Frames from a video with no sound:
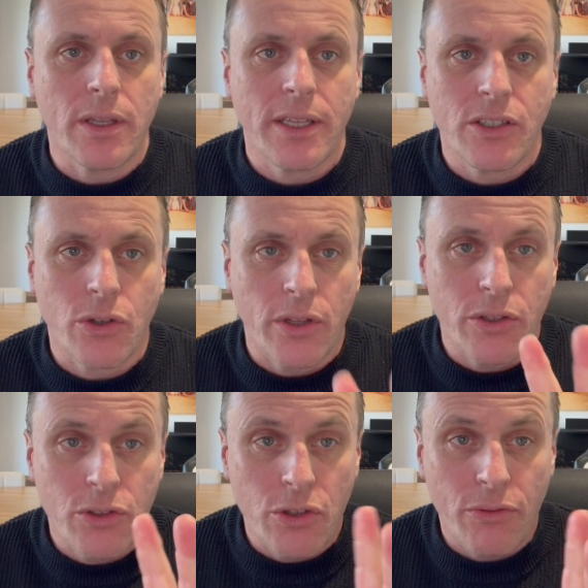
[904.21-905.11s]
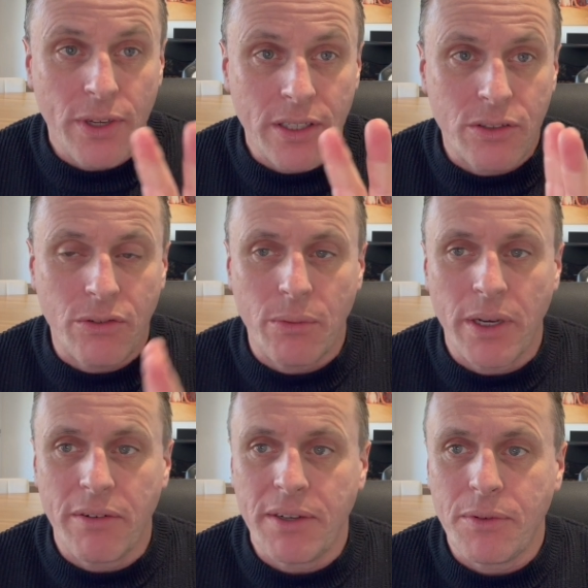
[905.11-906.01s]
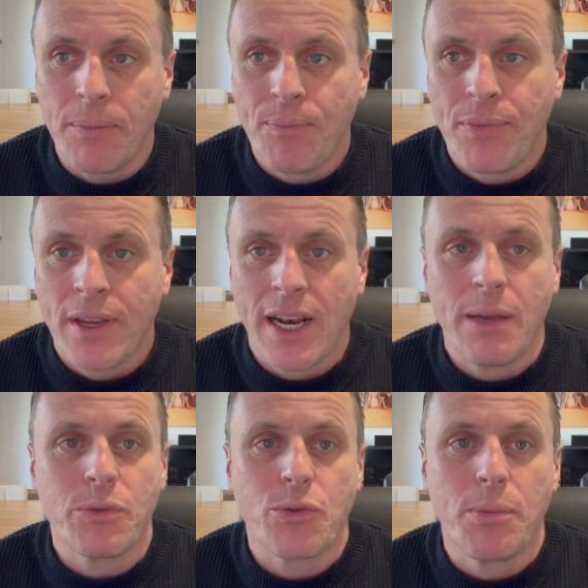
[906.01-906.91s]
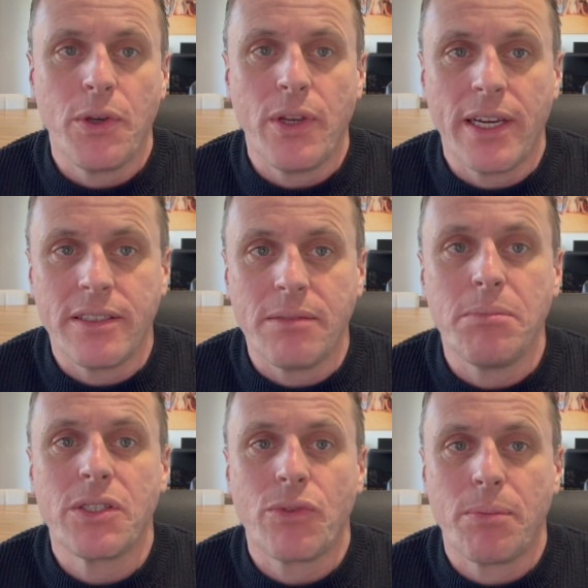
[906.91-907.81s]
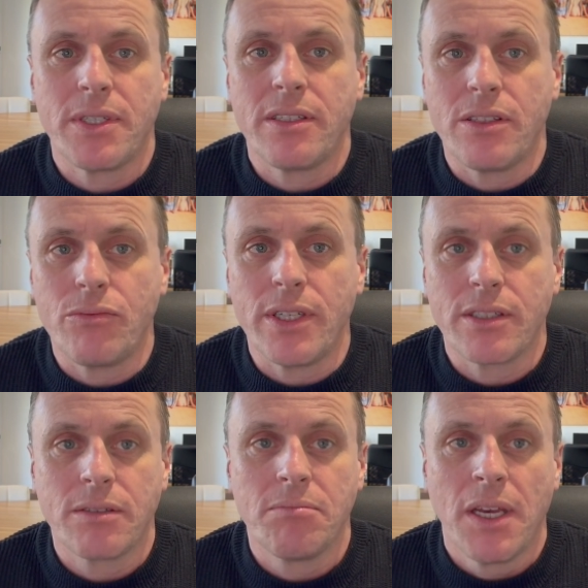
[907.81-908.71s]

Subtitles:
They just got those two figures the wrong way around. Claim was repudiated, misrepresented the risk.